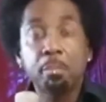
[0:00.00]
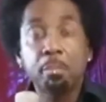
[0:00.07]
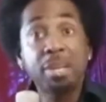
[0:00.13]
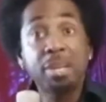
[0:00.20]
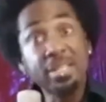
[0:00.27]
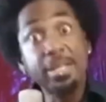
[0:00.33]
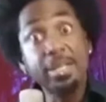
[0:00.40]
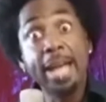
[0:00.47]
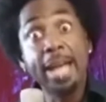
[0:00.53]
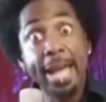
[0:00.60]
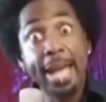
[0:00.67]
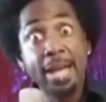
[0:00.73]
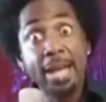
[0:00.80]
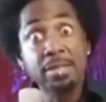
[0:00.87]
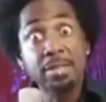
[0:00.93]
busted
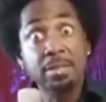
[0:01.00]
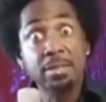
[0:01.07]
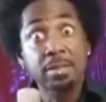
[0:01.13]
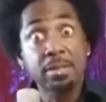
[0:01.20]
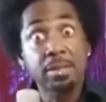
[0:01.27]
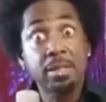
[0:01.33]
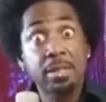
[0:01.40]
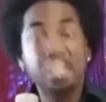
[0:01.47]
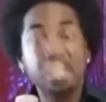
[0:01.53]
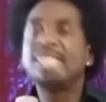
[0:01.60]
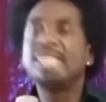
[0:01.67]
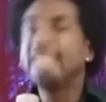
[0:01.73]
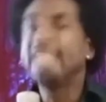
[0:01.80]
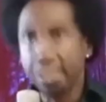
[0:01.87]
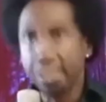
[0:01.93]
ass,
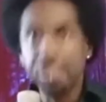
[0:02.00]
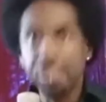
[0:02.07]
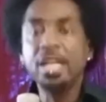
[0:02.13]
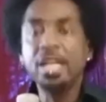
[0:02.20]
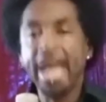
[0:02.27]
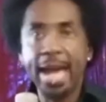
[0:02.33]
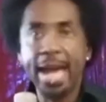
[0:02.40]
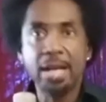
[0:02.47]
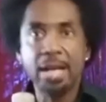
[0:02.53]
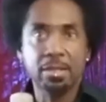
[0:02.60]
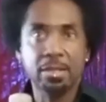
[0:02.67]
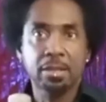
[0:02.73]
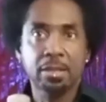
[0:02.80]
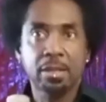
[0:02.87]
dingy ass,